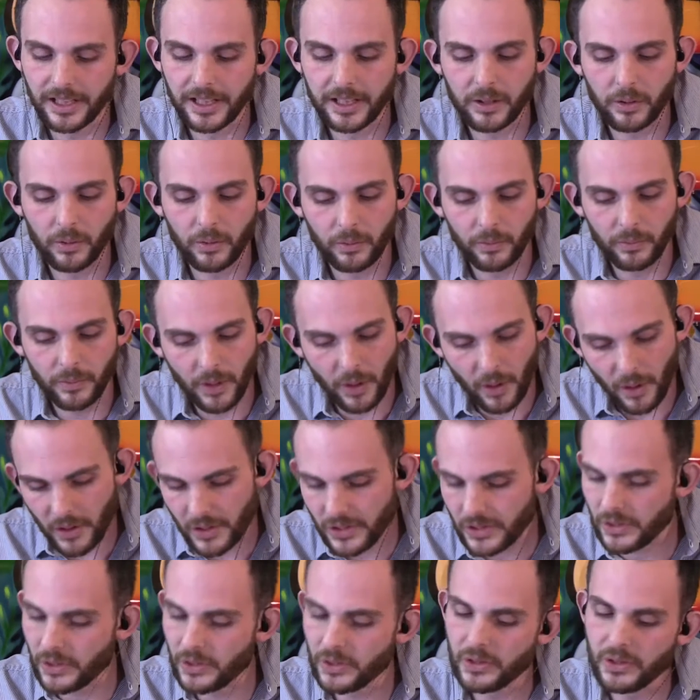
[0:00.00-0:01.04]
like
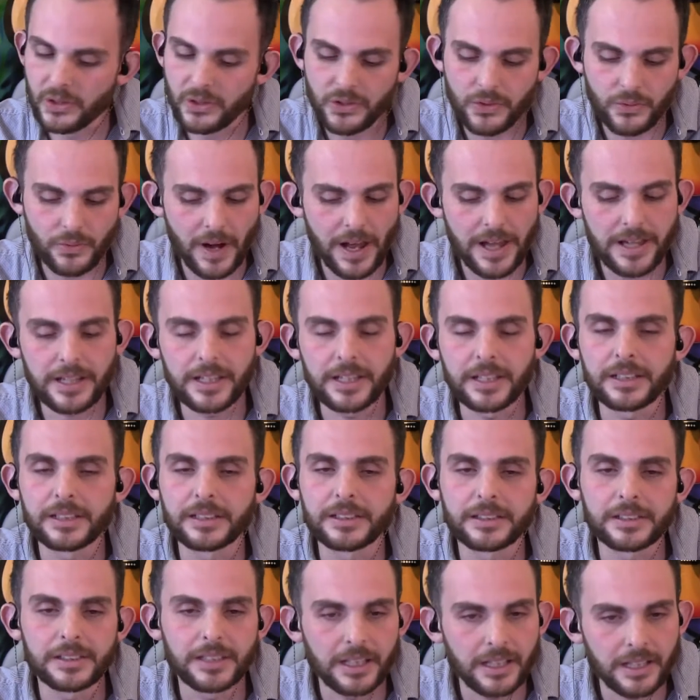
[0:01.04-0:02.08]
rehearsals,
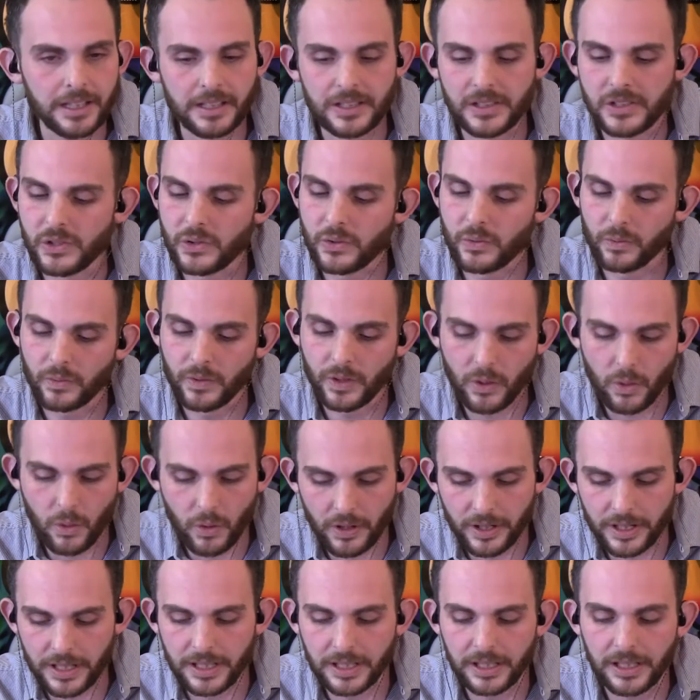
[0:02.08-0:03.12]
writing, gigs,
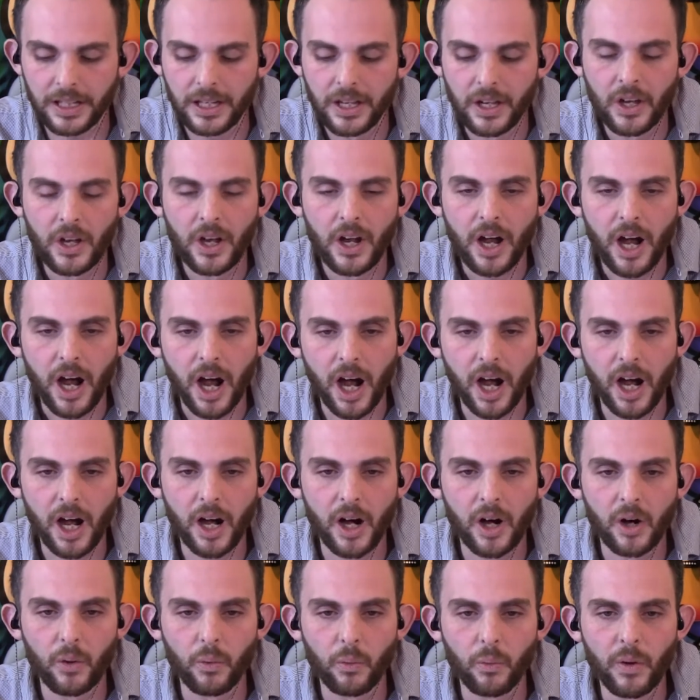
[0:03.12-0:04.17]
recording.
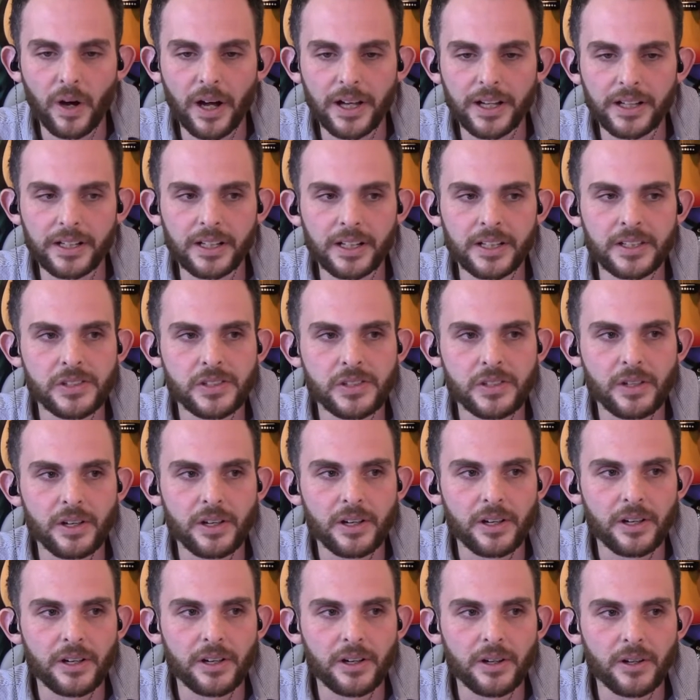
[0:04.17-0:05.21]
What is
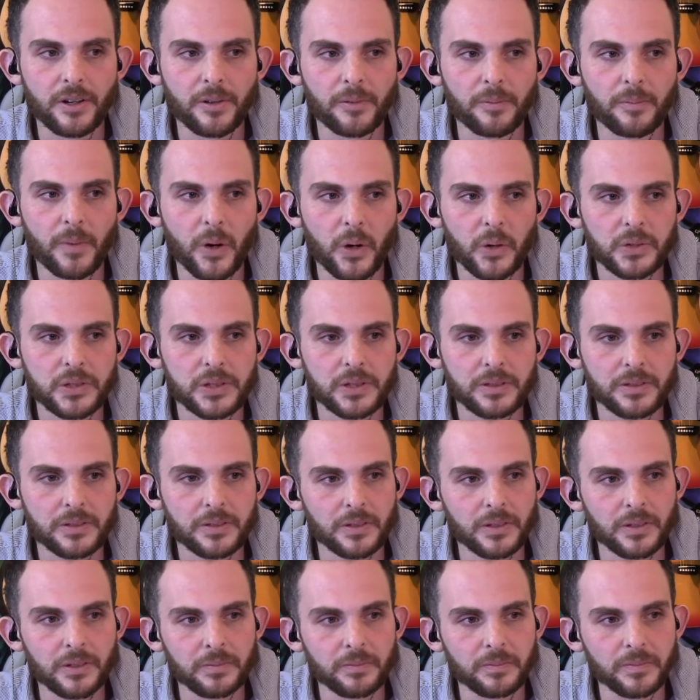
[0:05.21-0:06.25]
the most
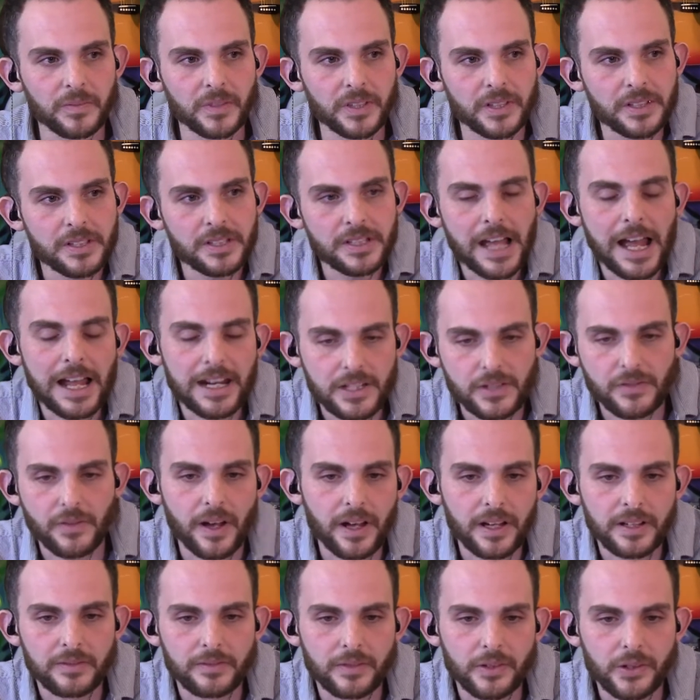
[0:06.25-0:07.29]

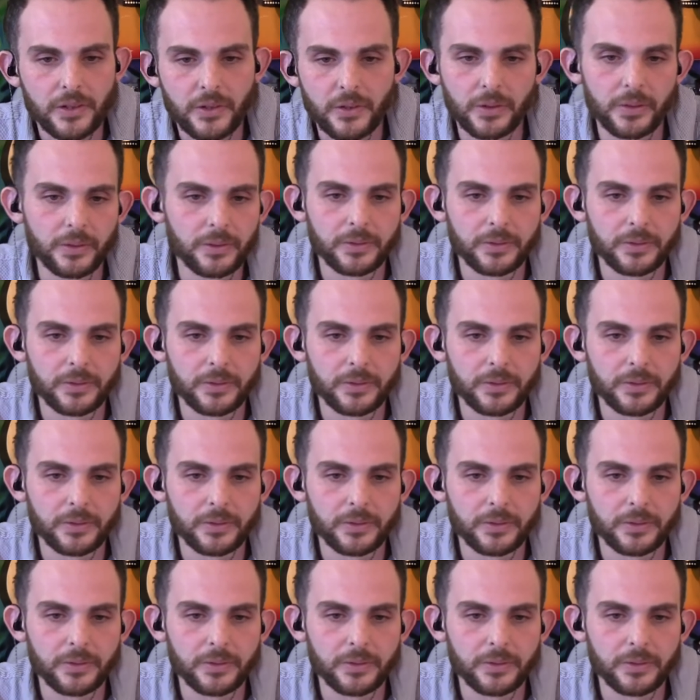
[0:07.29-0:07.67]
satisfying for you?